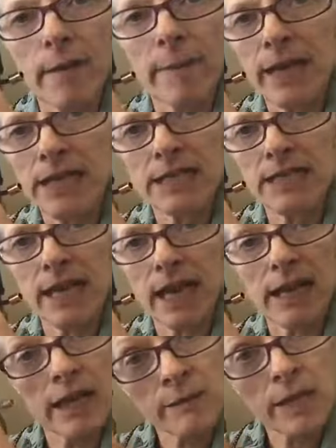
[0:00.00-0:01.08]
but I did that,
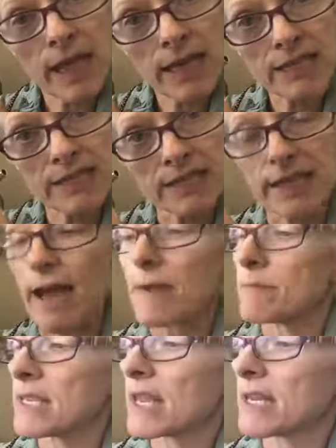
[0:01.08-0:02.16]
and I'm glad I did that,
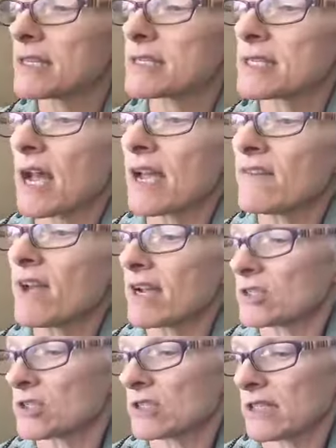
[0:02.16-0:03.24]
because I've
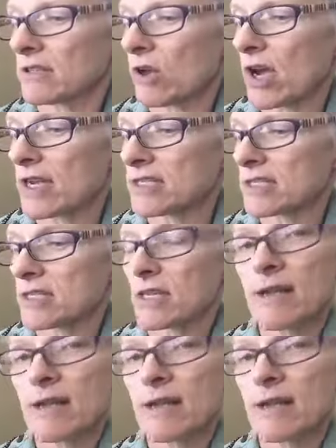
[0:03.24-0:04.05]
actually lost